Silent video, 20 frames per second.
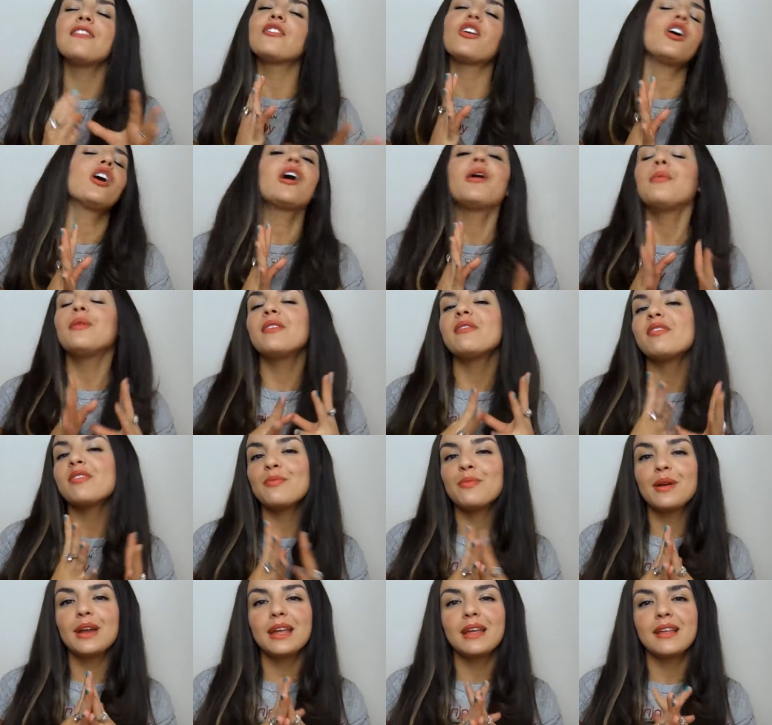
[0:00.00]
I've got a couple of
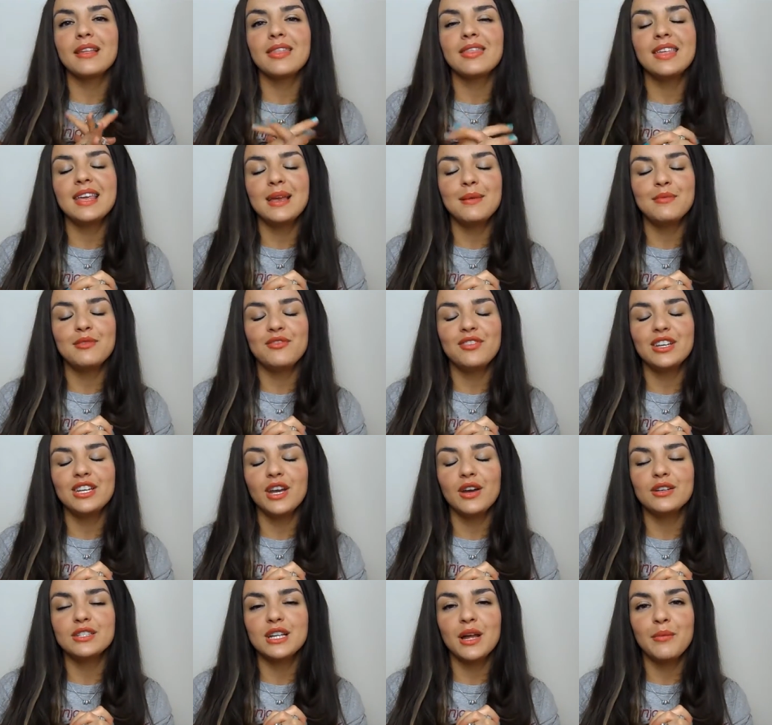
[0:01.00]
spring themed
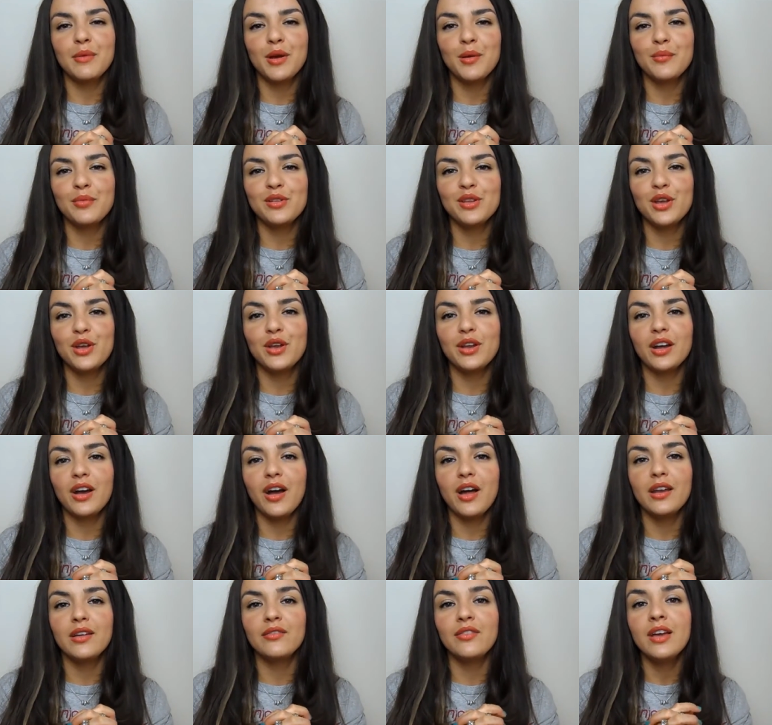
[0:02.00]
videos coming up soon, a
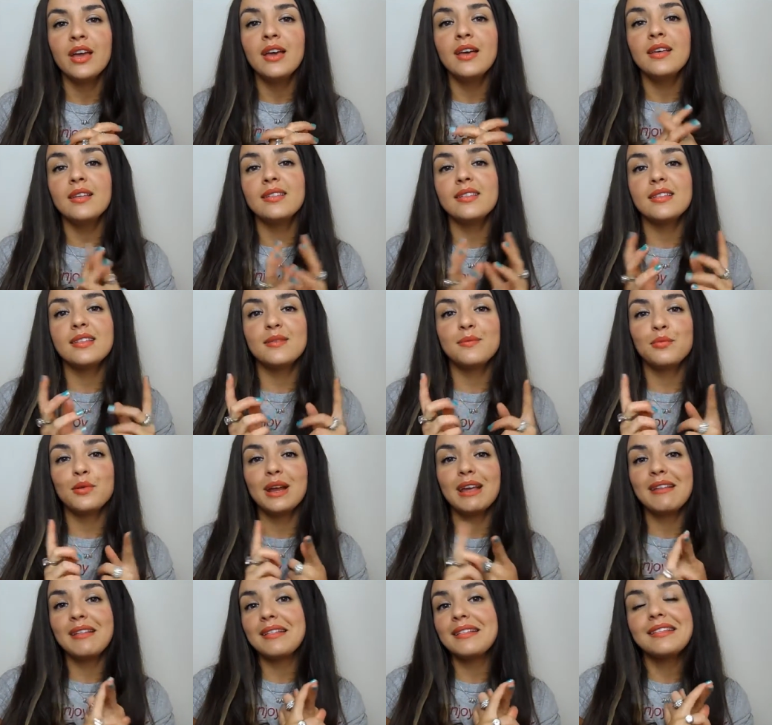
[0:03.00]
kind of
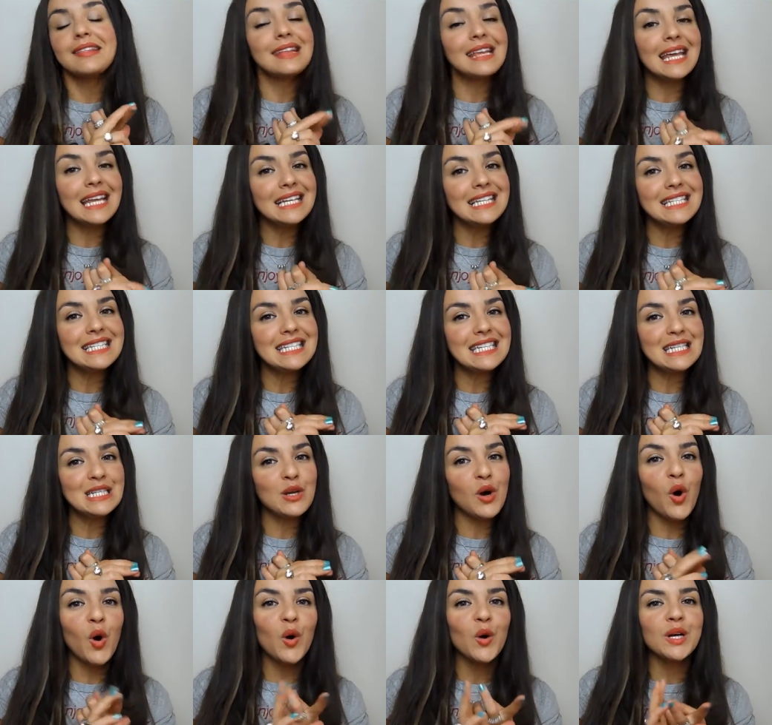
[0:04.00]
spring skin
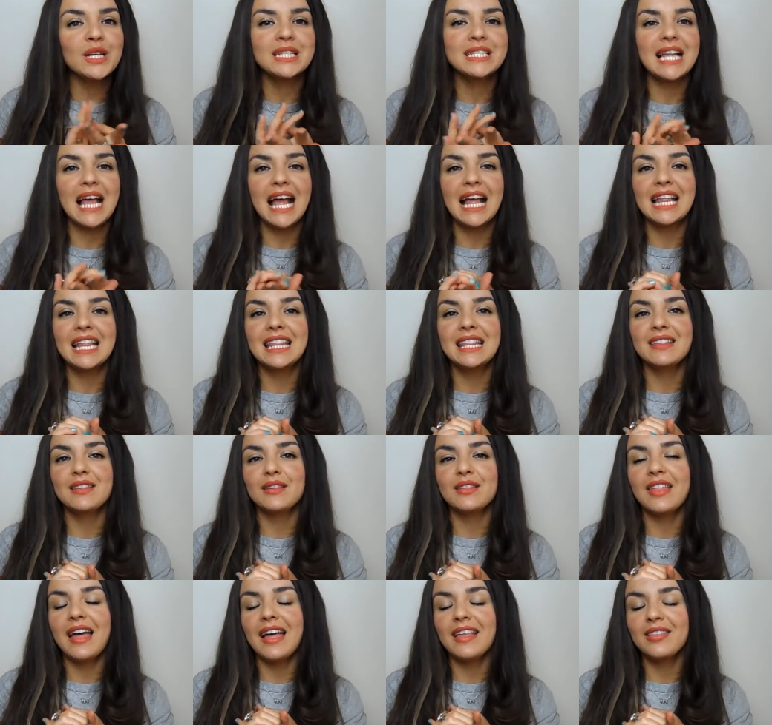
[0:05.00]
detox
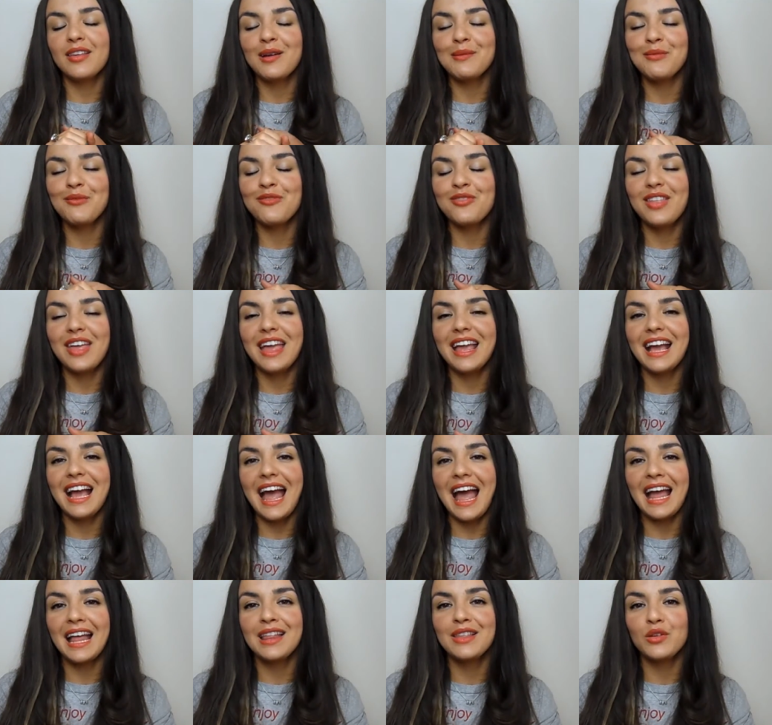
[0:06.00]
and that type of thing,
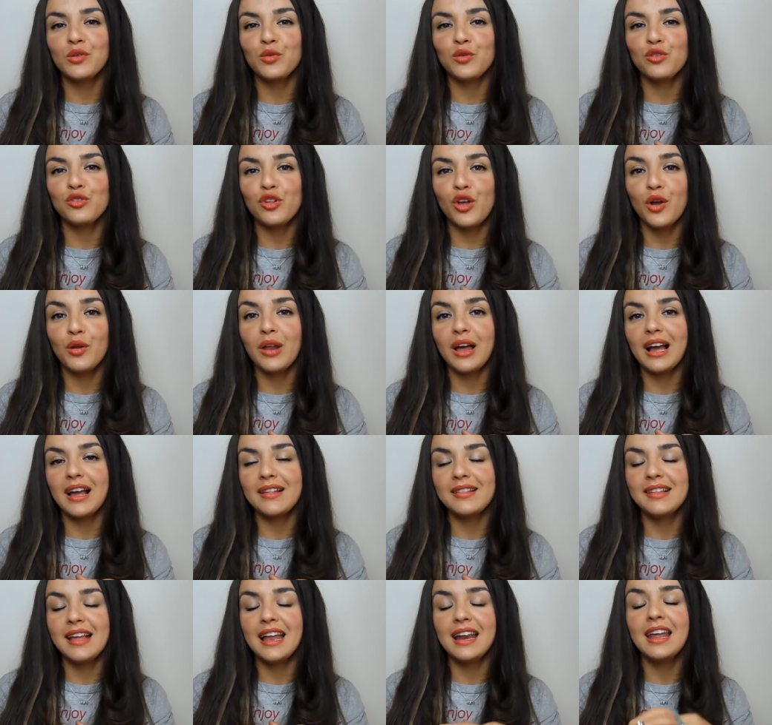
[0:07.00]
and also,
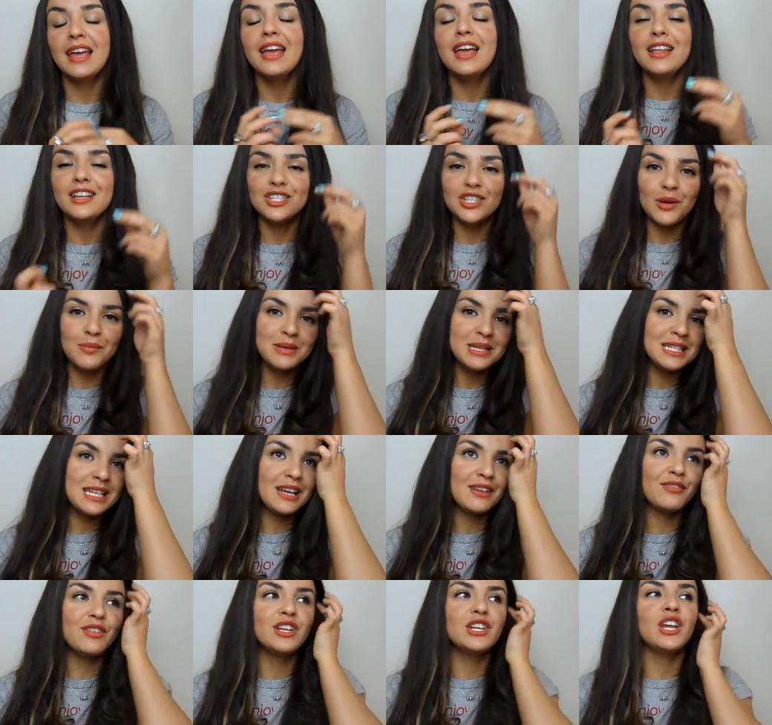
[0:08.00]
like I said, chubby
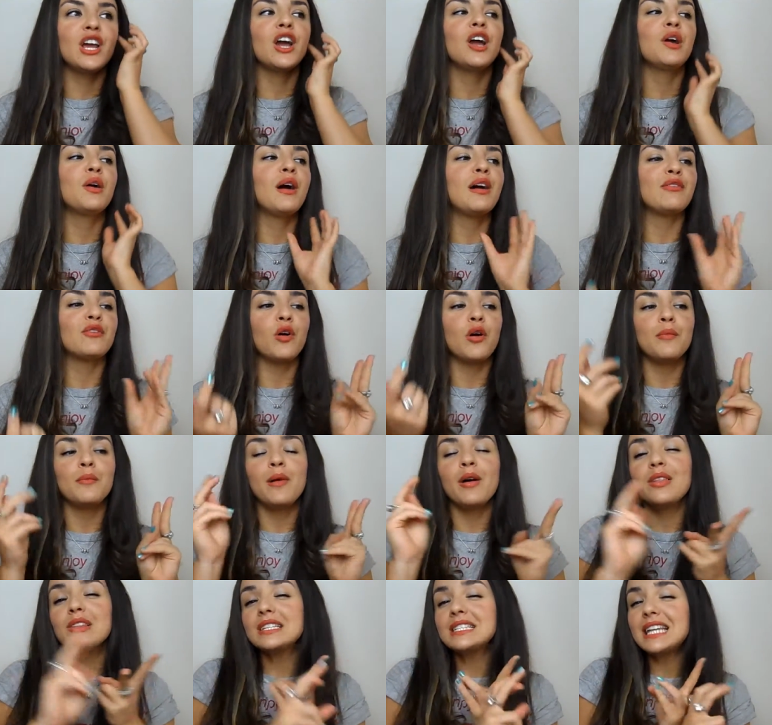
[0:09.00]
stick video. I've got a
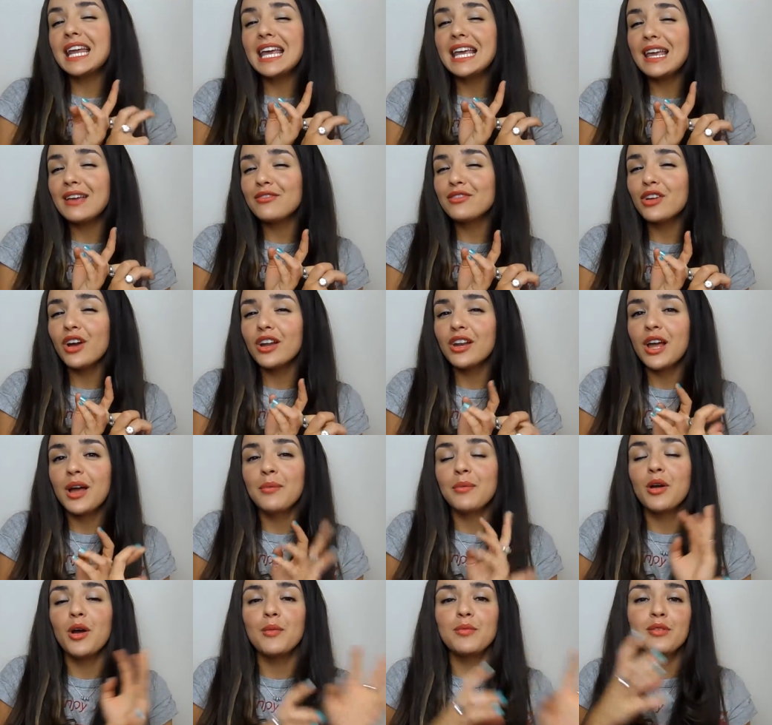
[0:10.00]
Mother's Day gift guide
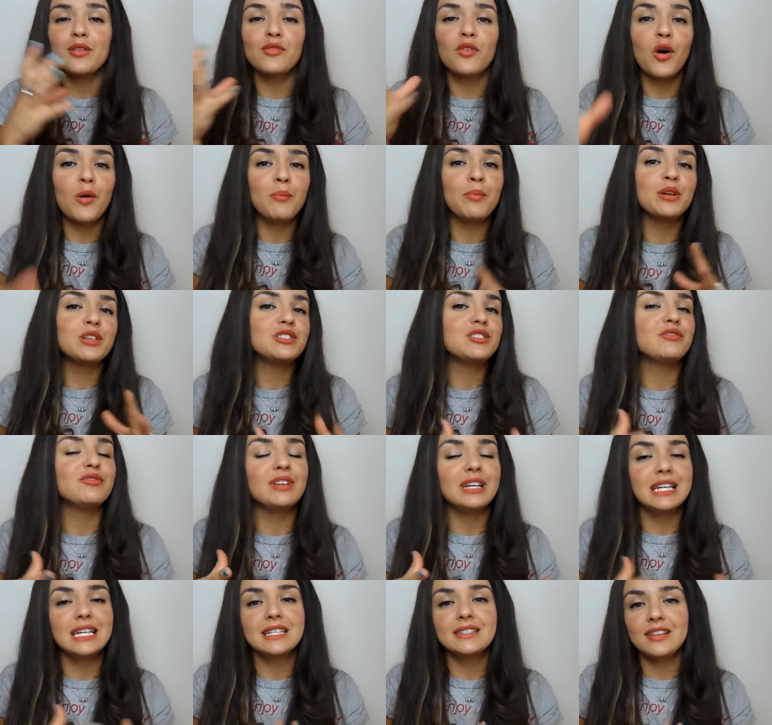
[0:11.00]
coming up, so I've got a bunch
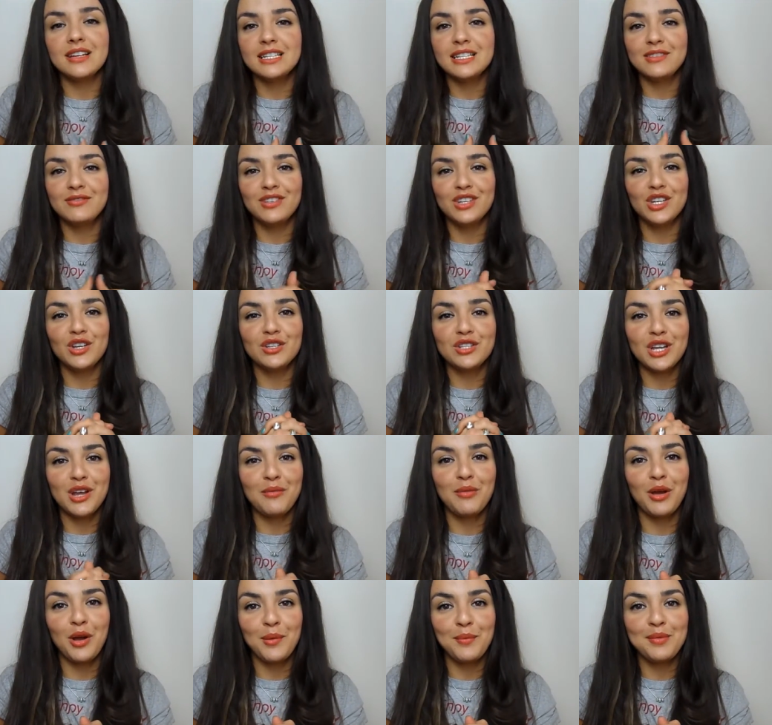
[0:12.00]
of really exciting videos
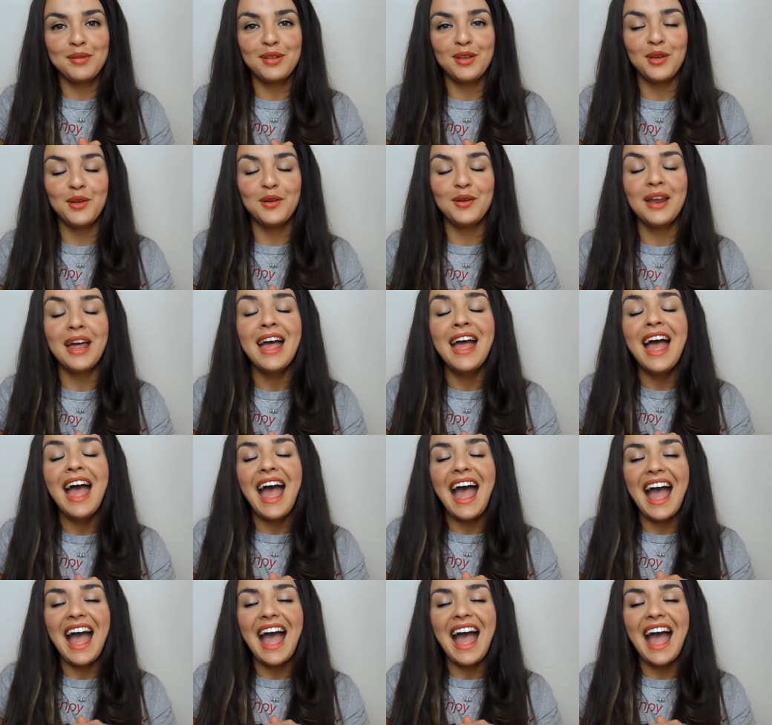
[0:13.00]
coming up soon.